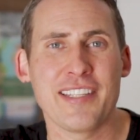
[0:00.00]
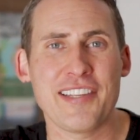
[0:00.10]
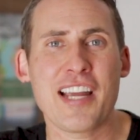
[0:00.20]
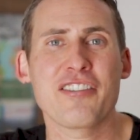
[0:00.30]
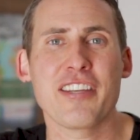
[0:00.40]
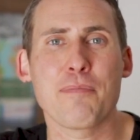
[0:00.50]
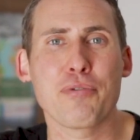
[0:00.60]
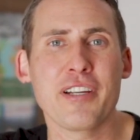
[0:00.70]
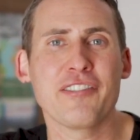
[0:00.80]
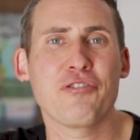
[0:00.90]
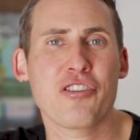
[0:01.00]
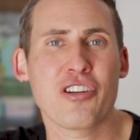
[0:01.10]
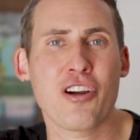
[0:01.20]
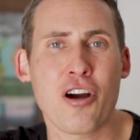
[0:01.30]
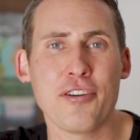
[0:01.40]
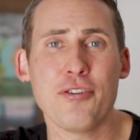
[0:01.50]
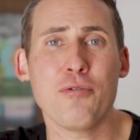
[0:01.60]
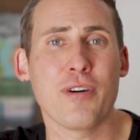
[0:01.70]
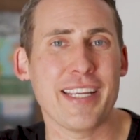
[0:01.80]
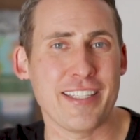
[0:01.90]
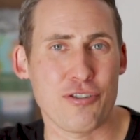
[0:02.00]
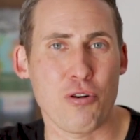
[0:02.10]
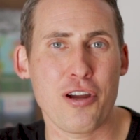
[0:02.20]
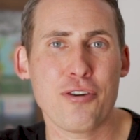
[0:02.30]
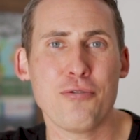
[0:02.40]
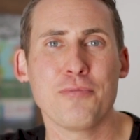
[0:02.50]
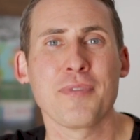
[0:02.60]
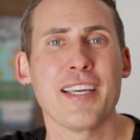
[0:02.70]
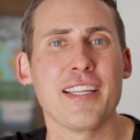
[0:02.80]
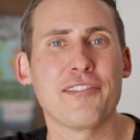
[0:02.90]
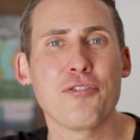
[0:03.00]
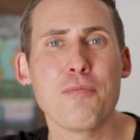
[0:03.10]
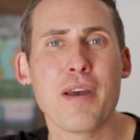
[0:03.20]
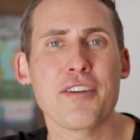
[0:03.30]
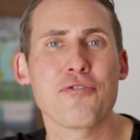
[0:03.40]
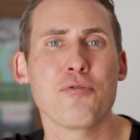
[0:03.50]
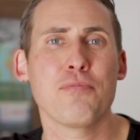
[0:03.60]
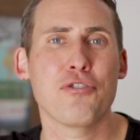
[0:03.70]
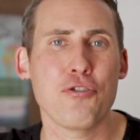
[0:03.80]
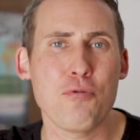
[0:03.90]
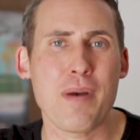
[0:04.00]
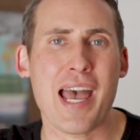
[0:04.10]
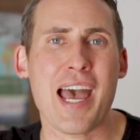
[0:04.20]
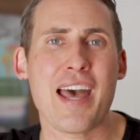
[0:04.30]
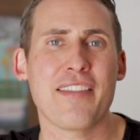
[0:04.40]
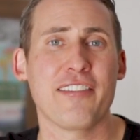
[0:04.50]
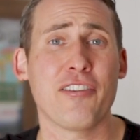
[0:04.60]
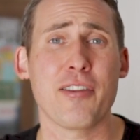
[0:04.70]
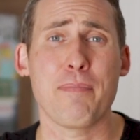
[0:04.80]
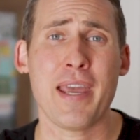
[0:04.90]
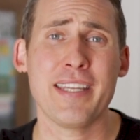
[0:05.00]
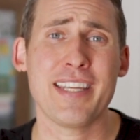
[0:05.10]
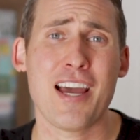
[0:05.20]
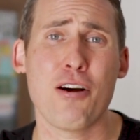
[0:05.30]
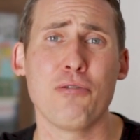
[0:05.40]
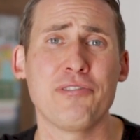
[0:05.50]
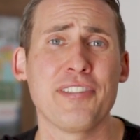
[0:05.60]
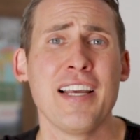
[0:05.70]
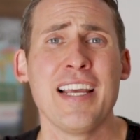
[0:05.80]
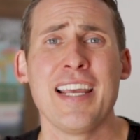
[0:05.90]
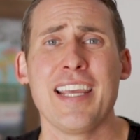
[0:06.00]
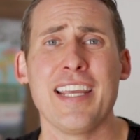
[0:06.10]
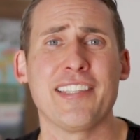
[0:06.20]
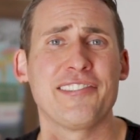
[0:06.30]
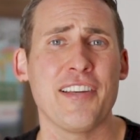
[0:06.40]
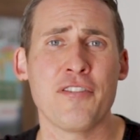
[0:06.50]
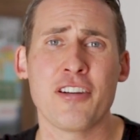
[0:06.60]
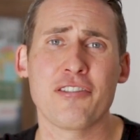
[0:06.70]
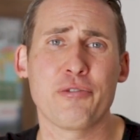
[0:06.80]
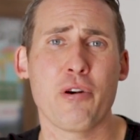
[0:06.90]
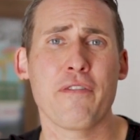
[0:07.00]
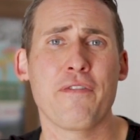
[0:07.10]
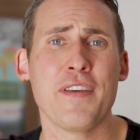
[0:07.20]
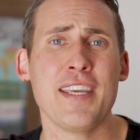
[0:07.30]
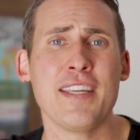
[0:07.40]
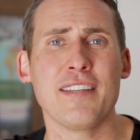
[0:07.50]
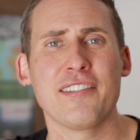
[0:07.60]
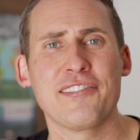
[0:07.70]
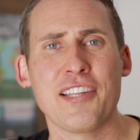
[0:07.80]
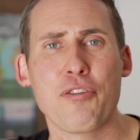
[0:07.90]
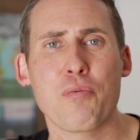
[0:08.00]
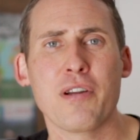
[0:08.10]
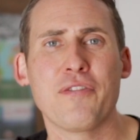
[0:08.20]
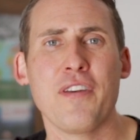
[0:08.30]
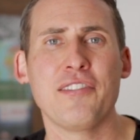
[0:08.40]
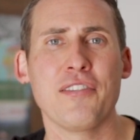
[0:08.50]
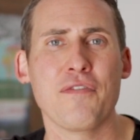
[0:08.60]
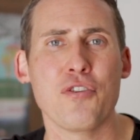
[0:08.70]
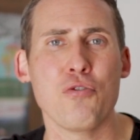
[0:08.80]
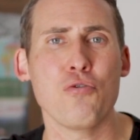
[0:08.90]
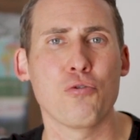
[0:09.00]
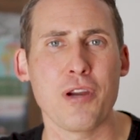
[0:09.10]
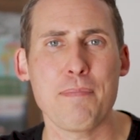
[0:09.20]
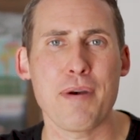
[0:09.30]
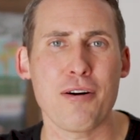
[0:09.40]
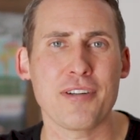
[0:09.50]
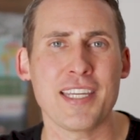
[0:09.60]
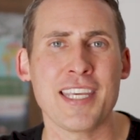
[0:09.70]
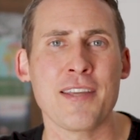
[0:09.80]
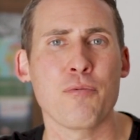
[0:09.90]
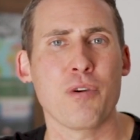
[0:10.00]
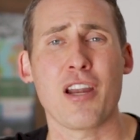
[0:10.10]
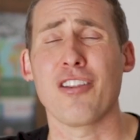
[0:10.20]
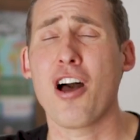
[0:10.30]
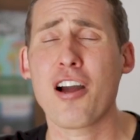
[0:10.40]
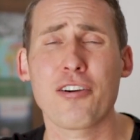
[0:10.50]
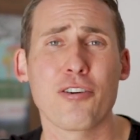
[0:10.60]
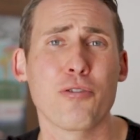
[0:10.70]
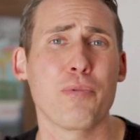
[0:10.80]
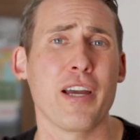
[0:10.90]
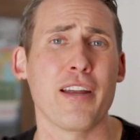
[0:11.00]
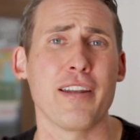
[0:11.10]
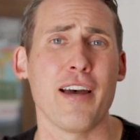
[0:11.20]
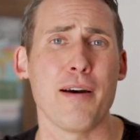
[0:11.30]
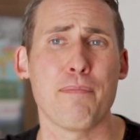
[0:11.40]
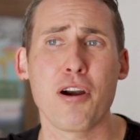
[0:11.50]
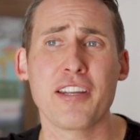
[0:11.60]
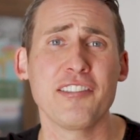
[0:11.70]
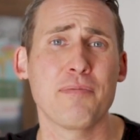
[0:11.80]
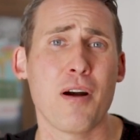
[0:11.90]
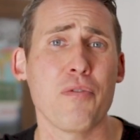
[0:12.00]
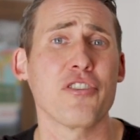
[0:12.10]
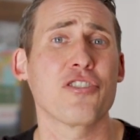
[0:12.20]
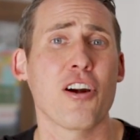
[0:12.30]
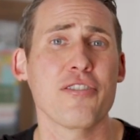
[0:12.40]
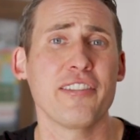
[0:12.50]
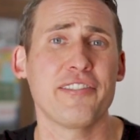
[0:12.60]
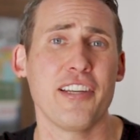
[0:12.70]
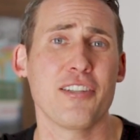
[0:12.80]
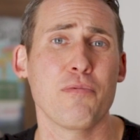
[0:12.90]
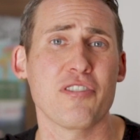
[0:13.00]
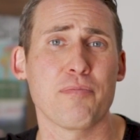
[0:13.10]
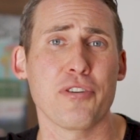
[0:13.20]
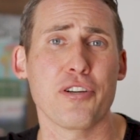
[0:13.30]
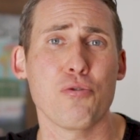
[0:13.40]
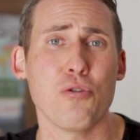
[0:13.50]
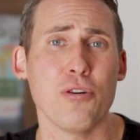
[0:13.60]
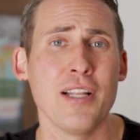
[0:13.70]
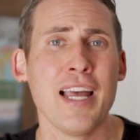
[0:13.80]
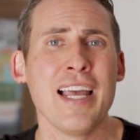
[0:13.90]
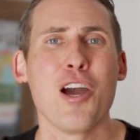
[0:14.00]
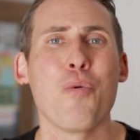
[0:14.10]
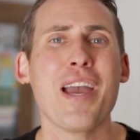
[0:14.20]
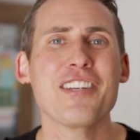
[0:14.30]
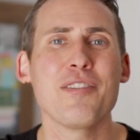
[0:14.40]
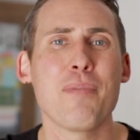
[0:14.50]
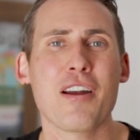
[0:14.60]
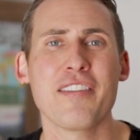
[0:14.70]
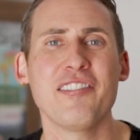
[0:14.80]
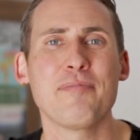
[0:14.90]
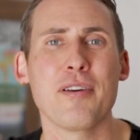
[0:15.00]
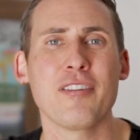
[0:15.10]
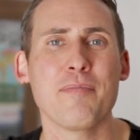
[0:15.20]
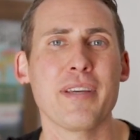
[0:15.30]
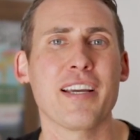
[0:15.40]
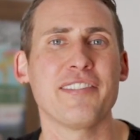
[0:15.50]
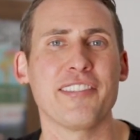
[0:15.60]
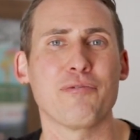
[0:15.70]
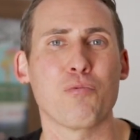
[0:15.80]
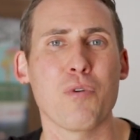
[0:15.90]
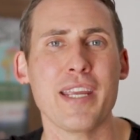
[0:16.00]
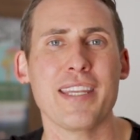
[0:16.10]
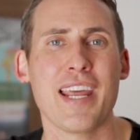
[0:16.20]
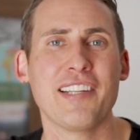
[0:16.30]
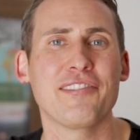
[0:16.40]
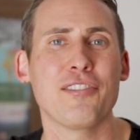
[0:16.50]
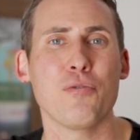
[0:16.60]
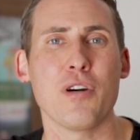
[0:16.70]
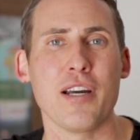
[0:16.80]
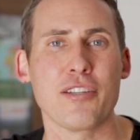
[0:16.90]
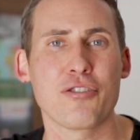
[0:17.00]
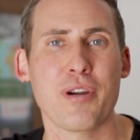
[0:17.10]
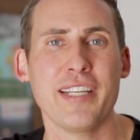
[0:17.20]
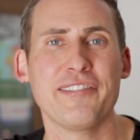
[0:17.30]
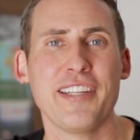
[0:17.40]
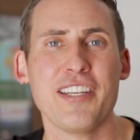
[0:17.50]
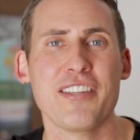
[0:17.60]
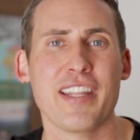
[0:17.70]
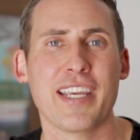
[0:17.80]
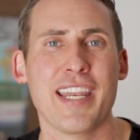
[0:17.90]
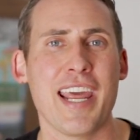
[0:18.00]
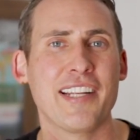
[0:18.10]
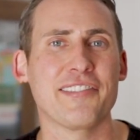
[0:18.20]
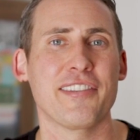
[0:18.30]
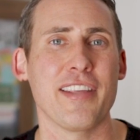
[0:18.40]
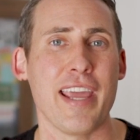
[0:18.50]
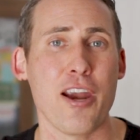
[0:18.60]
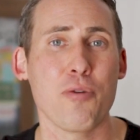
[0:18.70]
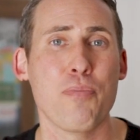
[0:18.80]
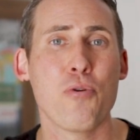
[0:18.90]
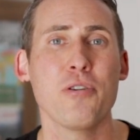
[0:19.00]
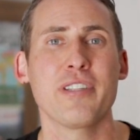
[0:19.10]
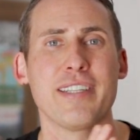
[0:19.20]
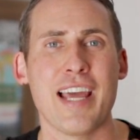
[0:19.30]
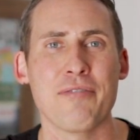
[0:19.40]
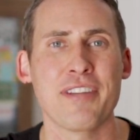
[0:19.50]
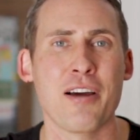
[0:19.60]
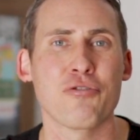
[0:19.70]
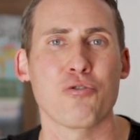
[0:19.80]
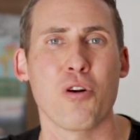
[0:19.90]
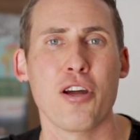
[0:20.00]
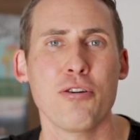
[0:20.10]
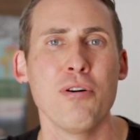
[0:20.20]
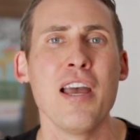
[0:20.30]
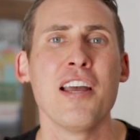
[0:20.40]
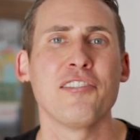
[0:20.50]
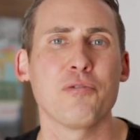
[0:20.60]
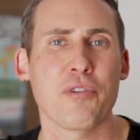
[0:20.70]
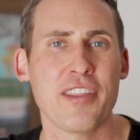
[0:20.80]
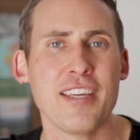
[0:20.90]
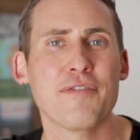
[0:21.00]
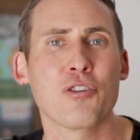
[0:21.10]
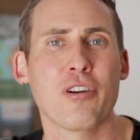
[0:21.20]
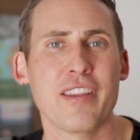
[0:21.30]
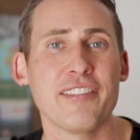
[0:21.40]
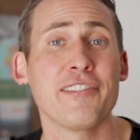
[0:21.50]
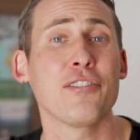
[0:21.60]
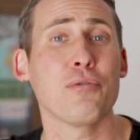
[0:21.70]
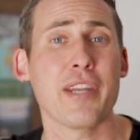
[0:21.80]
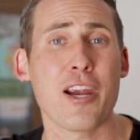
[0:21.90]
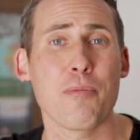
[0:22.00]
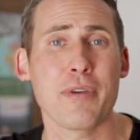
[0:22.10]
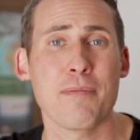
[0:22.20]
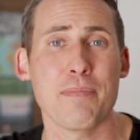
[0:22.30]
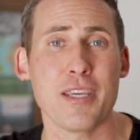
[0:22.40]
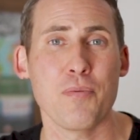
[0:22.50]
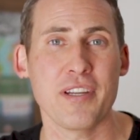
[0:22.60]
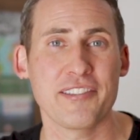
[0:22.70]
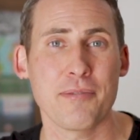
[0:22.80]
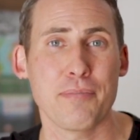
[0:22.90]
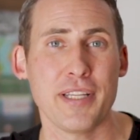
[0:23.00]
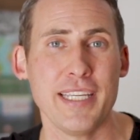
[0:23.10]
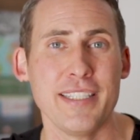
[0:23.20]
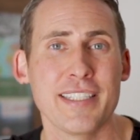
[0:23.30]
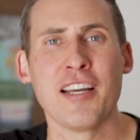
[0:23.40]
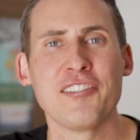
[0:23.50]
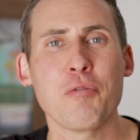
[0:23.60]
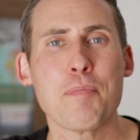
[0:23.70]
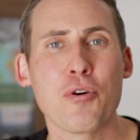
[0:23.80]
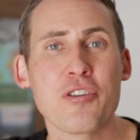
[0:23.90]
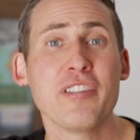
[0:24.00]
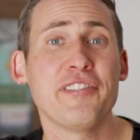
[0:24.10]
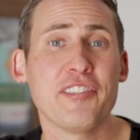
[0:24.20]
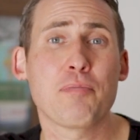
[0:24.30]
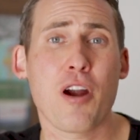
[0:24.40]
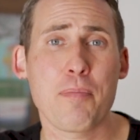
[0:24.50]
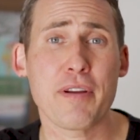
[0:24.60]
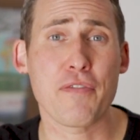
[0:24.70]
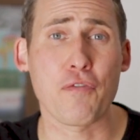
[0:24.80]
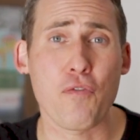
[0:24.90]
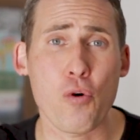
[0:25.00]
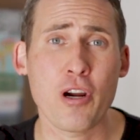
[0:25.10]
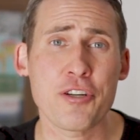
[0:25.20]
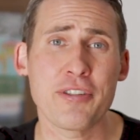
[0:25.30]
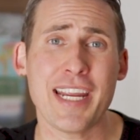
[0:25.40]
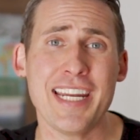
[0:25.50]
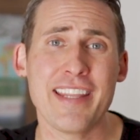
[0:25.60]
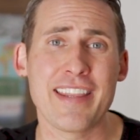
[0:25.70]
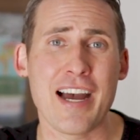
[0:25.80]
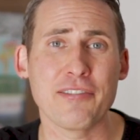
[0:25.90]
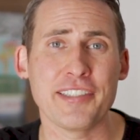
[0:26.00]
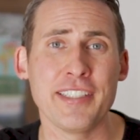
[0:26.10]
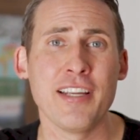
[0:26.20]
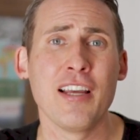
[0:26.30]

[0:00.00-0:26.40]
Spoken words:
It's actually a pre-construction condo in Toronto. It's 2-bedroom, 2-bath. It's on the penthouse. It's 700 square feet, southwest facing view, great balcony. We got a locker, we got a parking spot with a charging station, which is pretty cool. We actually bought in this building because it's right next to a train station that connects the airport to downtown Toronto. So we're thinking of turning this into an Airbnb when it's complete. So we purchased this property for $480,000.